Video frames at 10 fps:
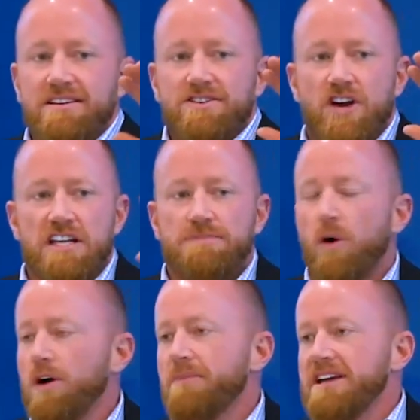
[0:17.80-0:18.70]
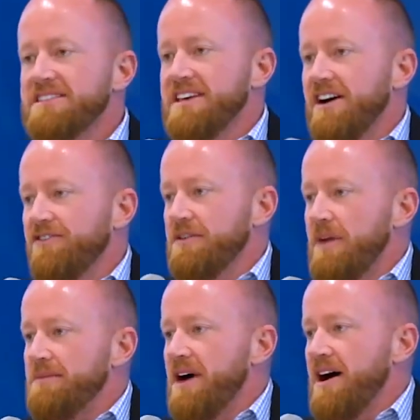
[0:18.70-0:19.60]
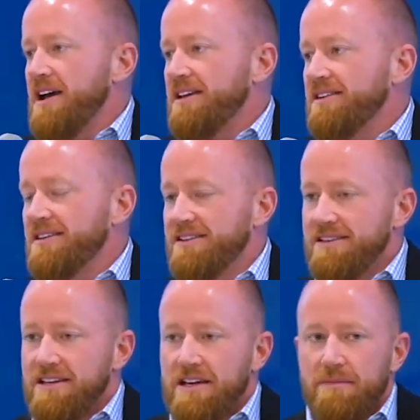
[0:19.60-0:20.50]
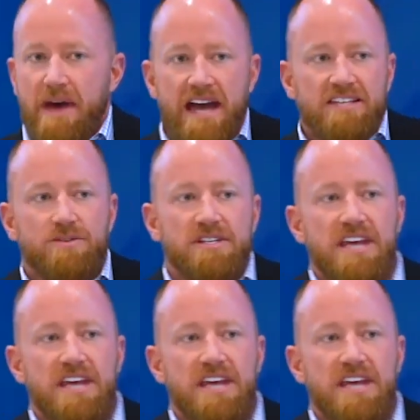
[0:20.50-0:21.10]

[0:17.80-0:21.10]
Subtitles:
transport myself in my mind back to a